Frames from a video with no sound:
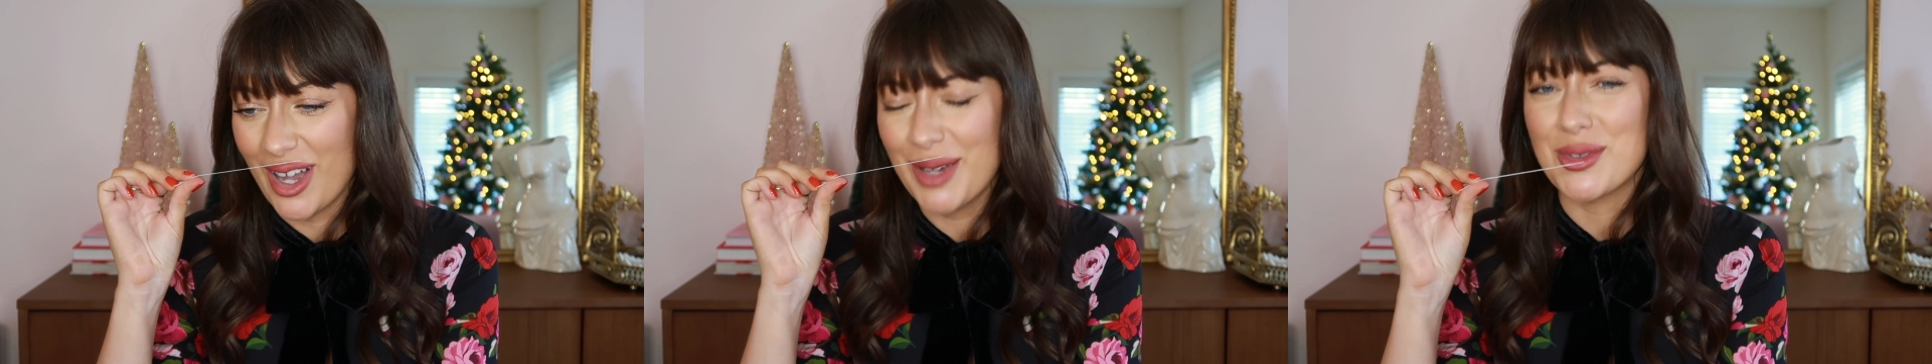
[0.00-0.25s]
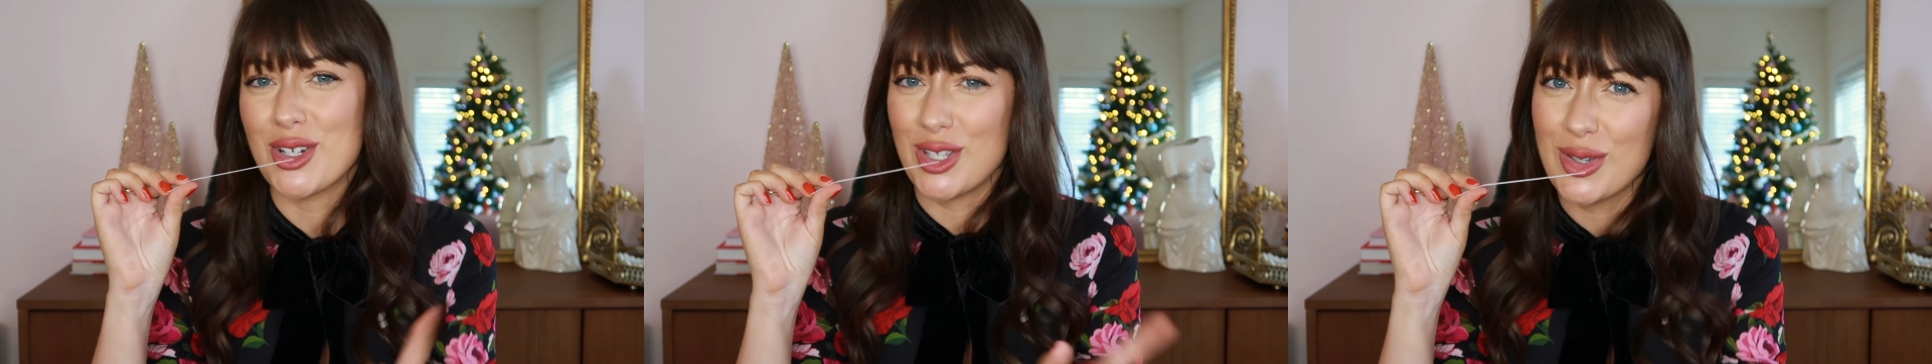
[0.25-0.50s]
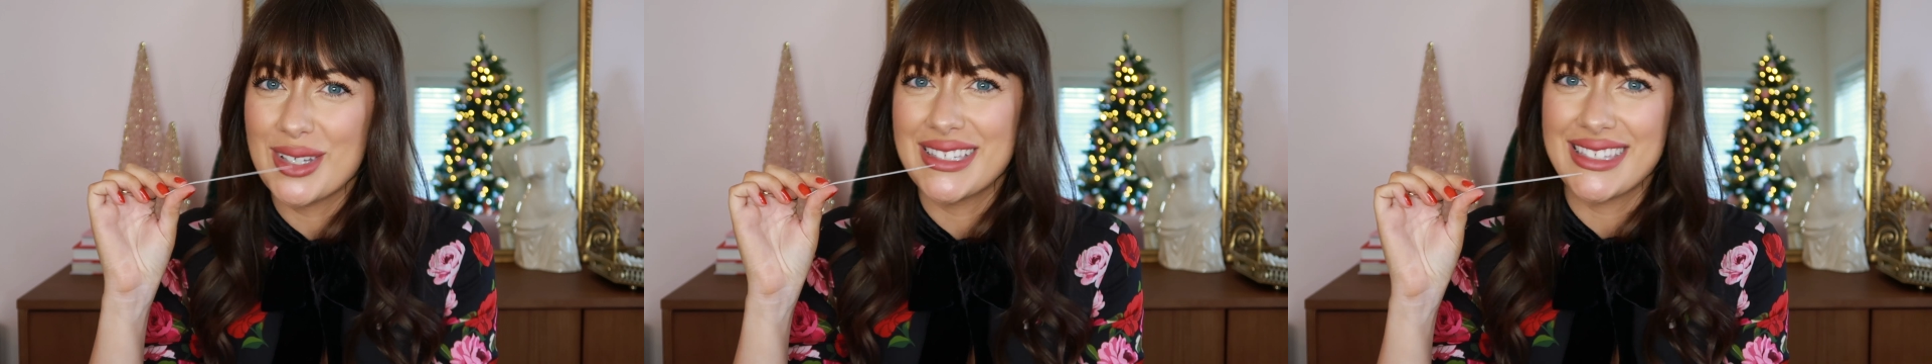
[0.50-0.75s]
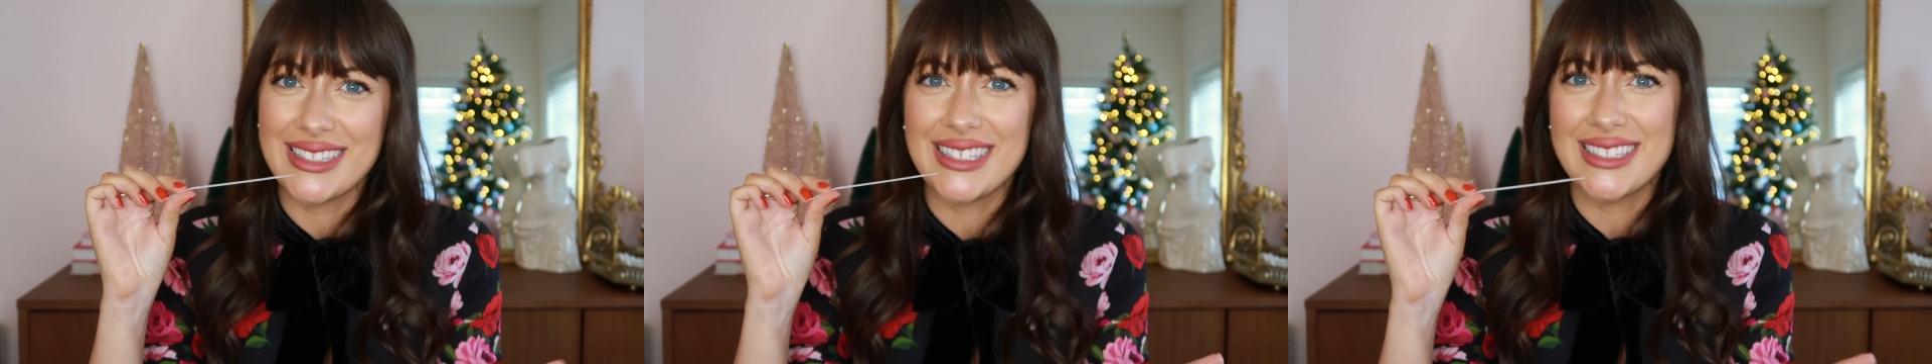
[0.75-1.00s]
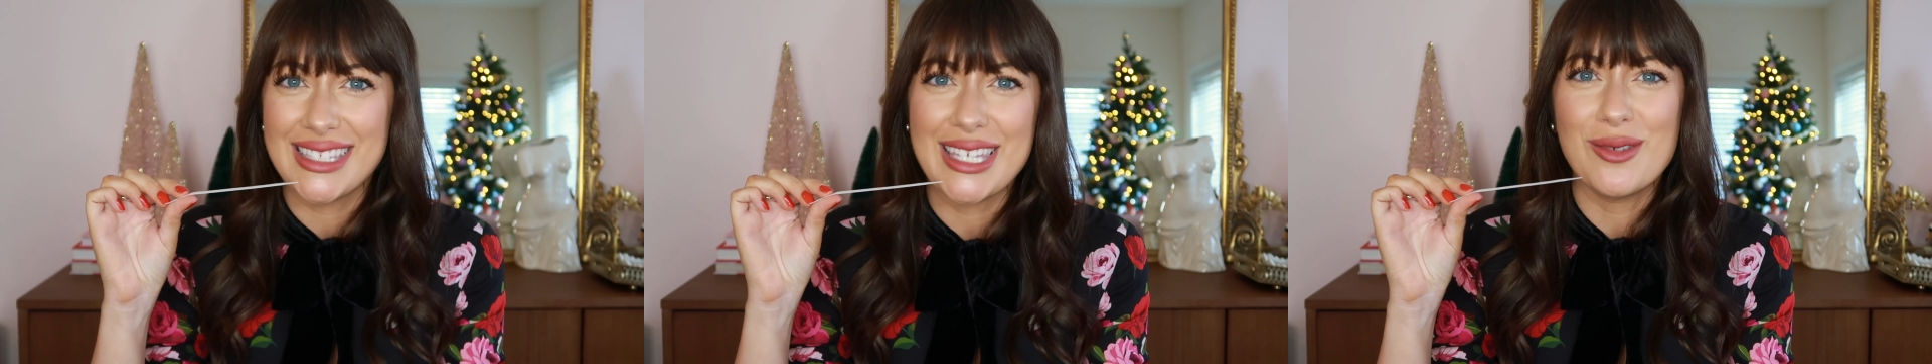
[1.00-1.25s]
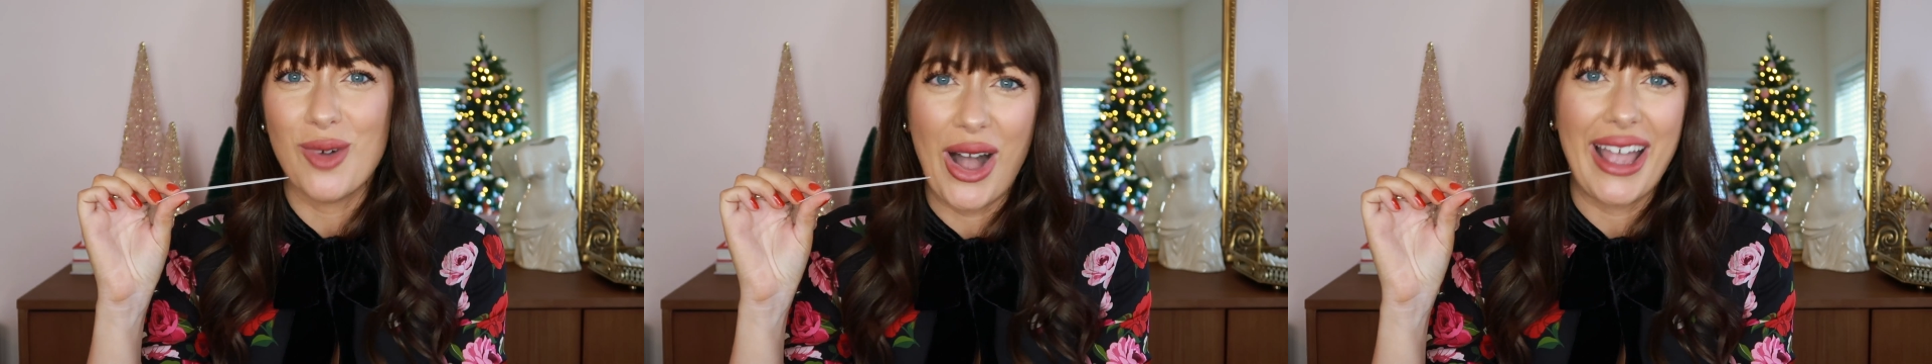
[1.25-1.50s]
I'm sure you can see
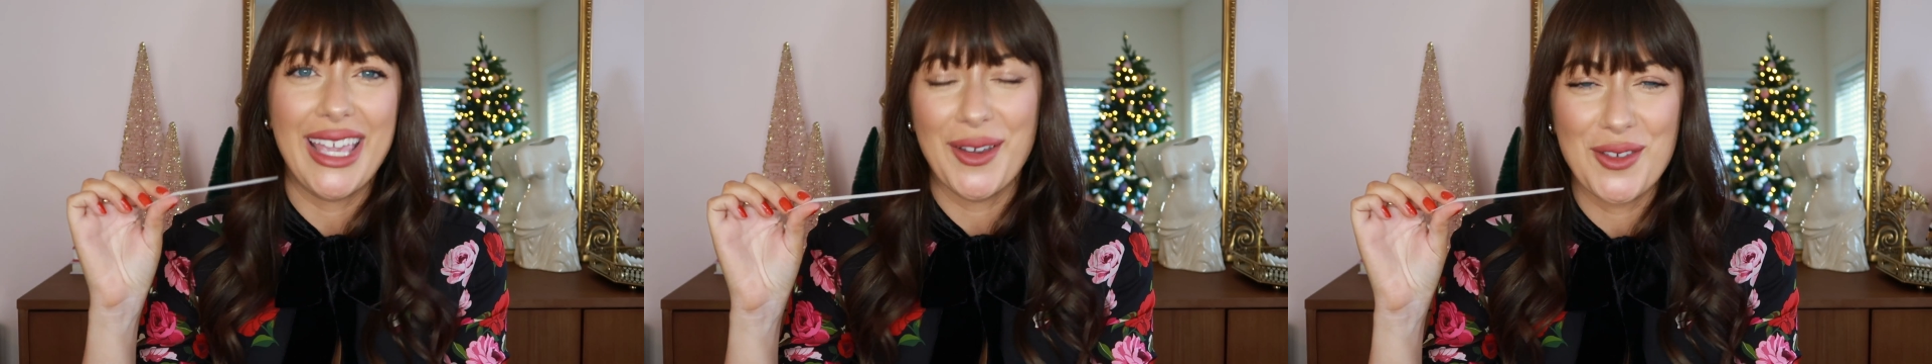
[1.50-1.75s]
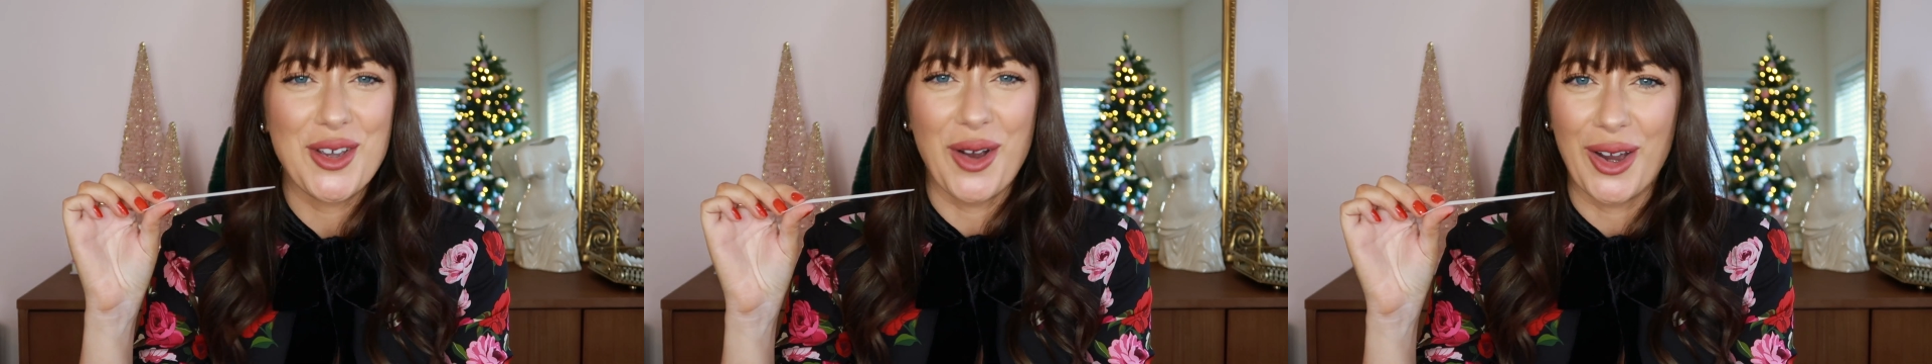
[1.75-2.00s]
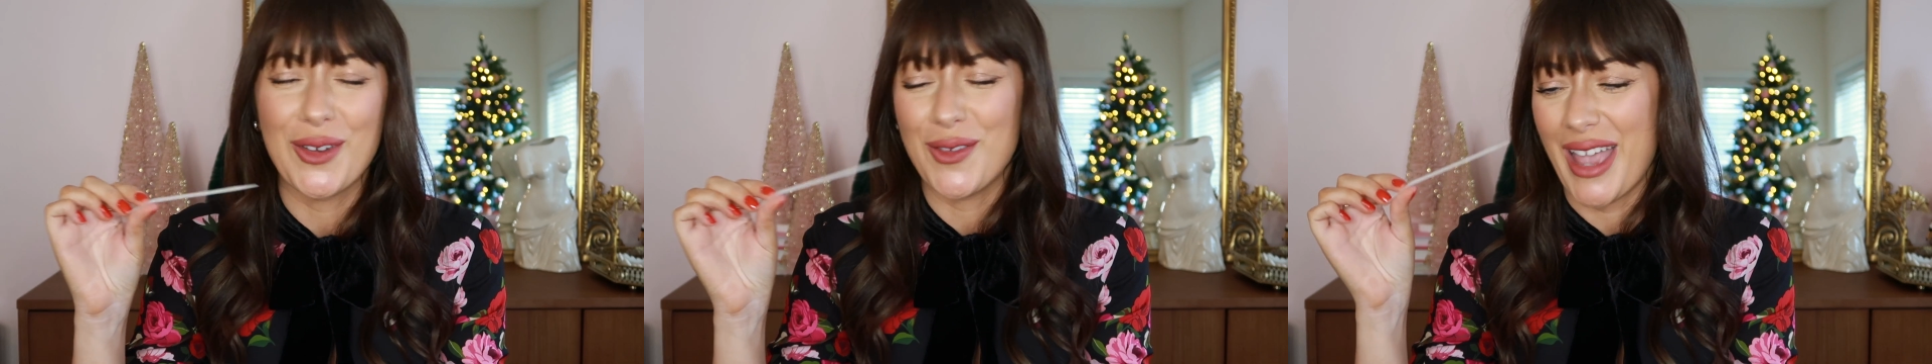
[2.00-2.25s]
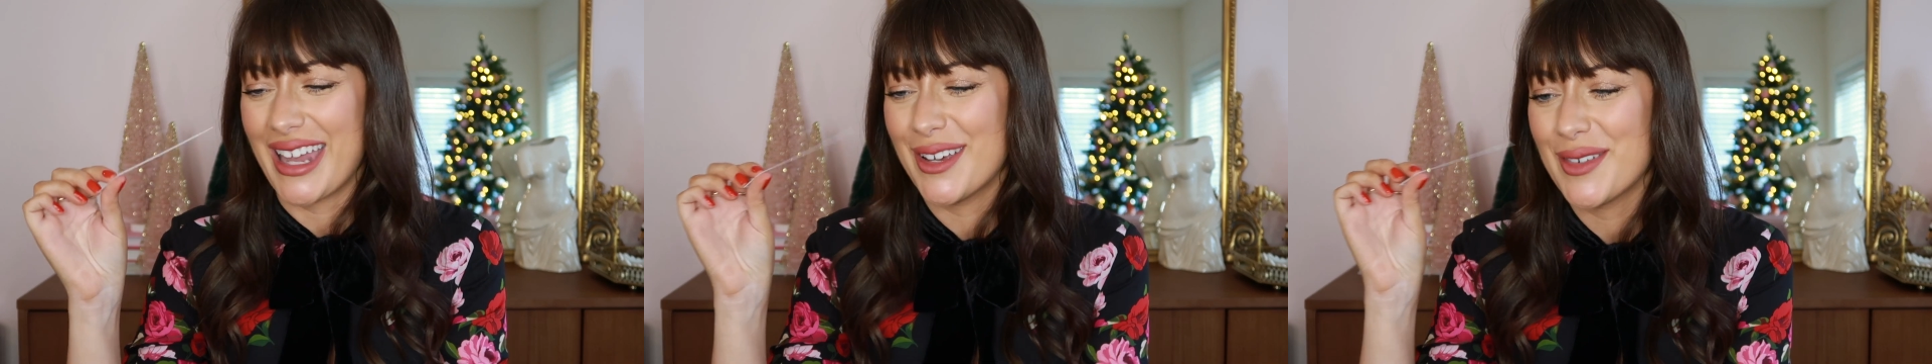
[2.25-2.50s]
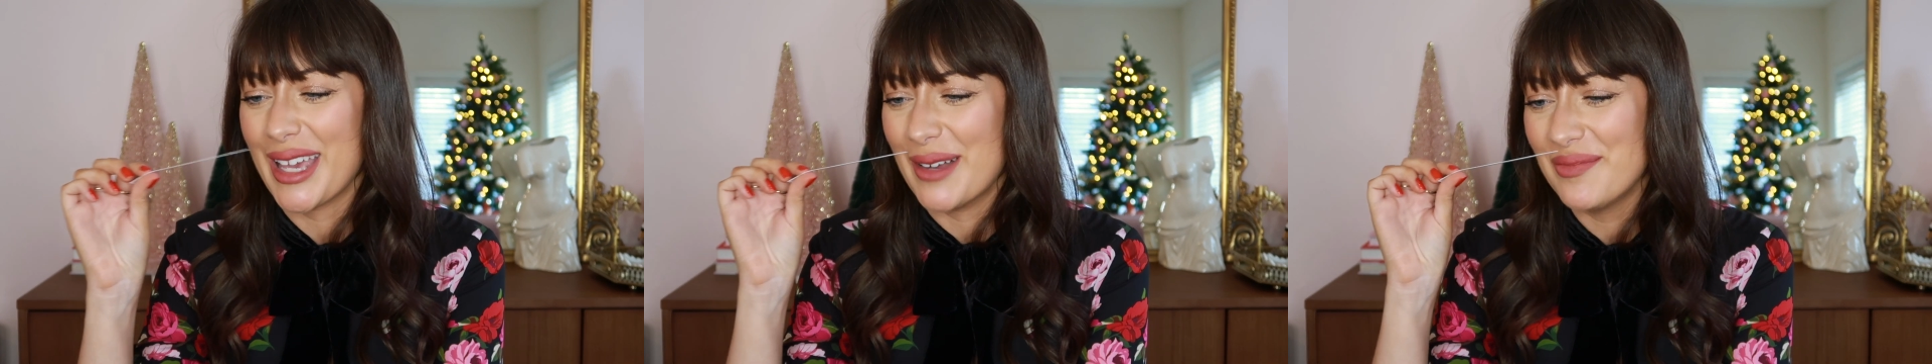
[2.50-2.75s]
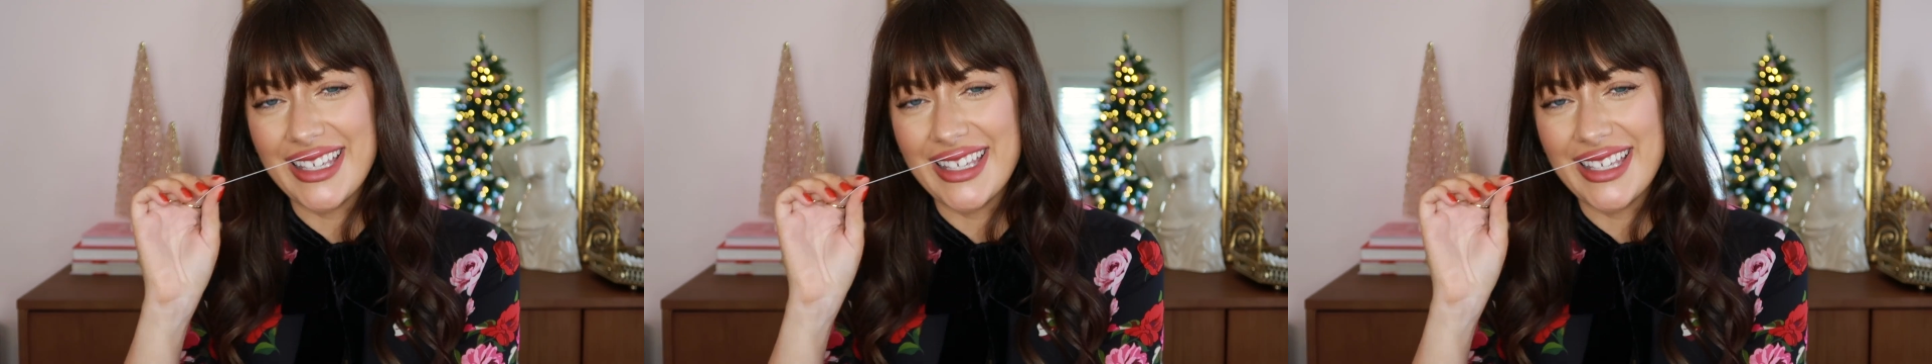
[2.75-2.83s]
why if you are a fan of him.